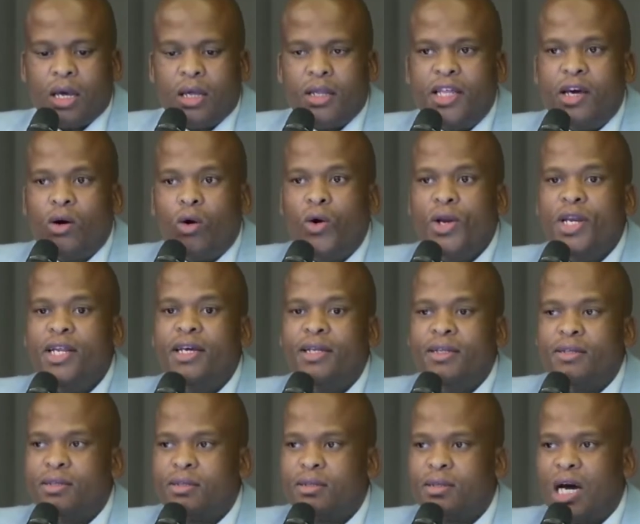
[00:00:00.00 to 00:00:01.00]
The
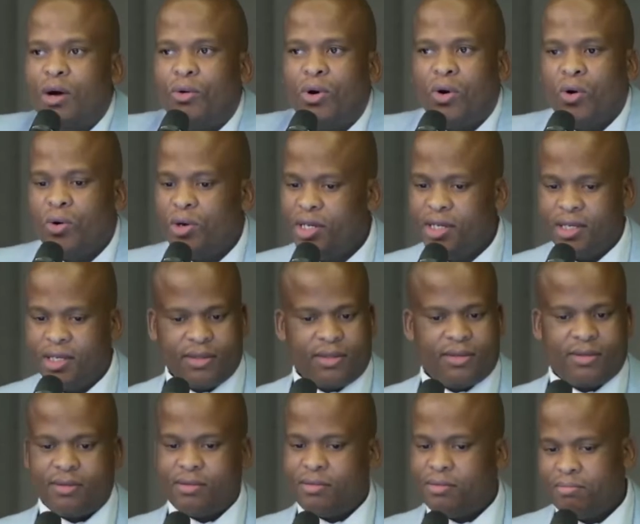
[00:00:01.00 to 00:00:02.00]
audience, our
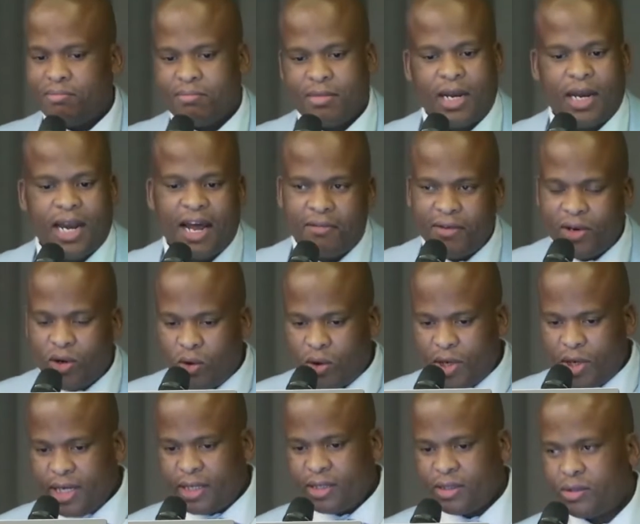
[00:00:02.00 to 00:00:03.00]
audience, lovely
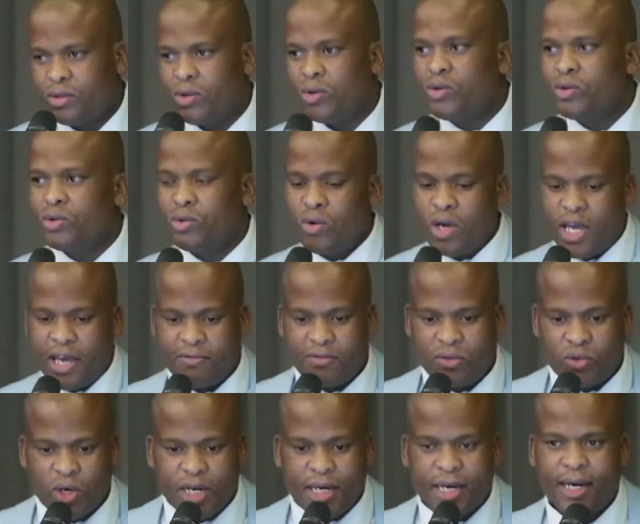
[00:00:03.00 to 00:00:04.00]
audience, those who have
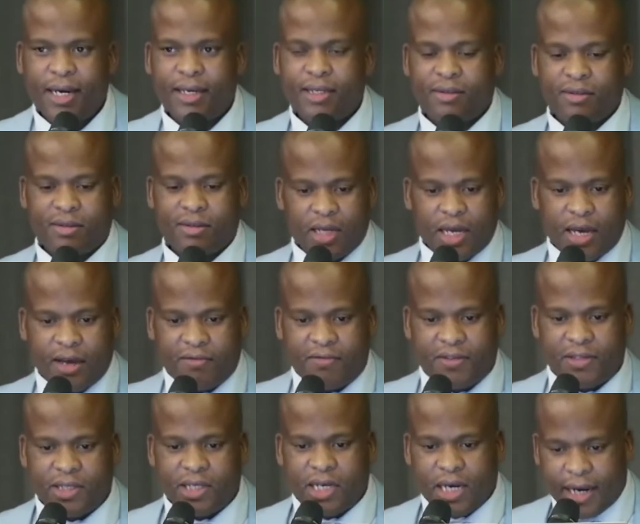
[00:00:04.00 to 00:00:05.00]
joined us
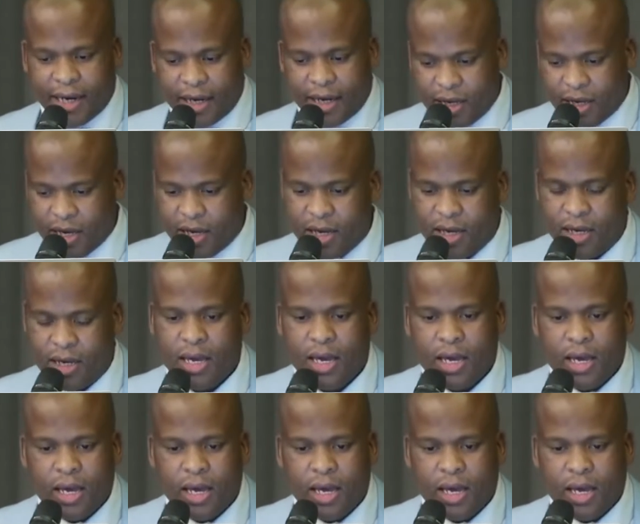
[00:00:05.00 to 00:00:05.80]
physically here,